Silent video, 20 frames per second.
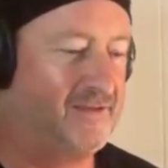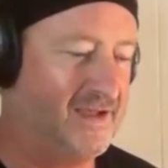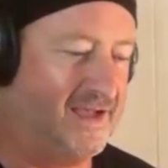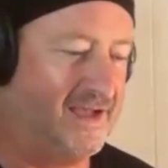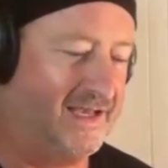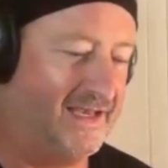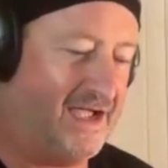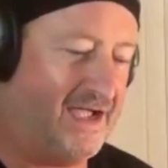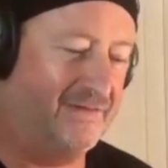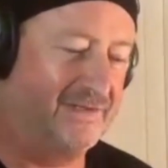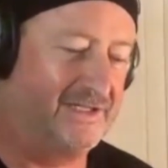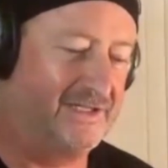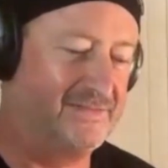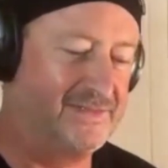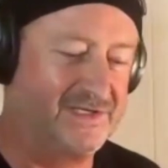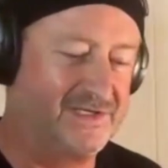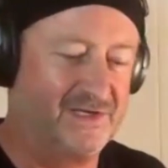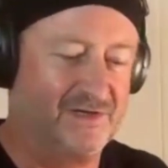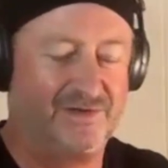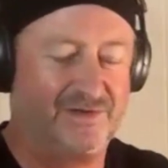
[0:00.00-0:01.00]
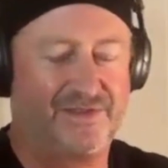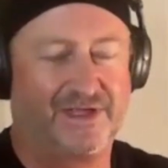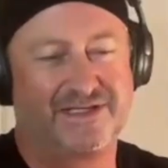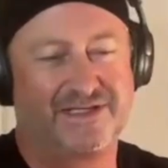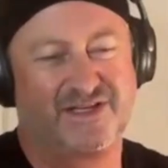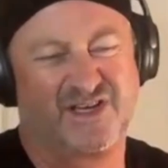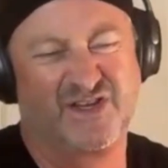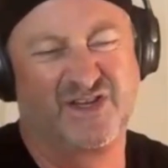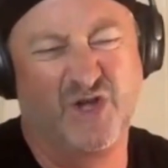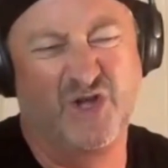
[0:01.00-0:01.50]
allowing them to do
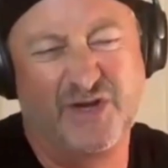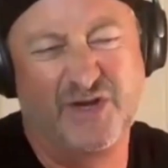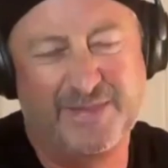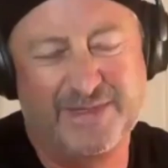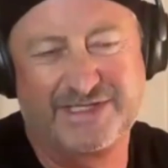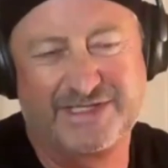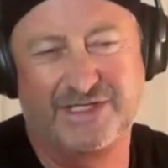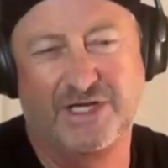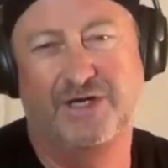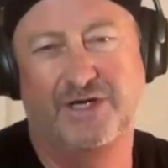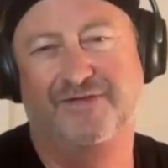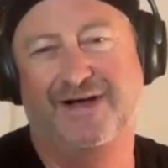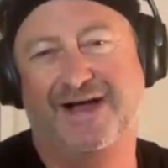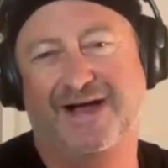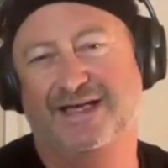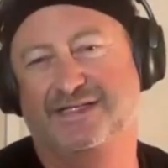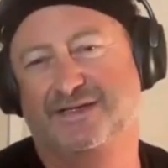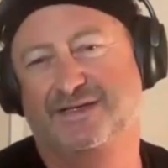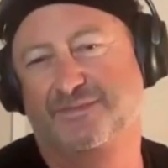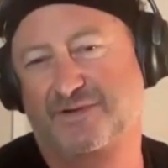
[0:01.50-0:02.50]
things like anonymous surveys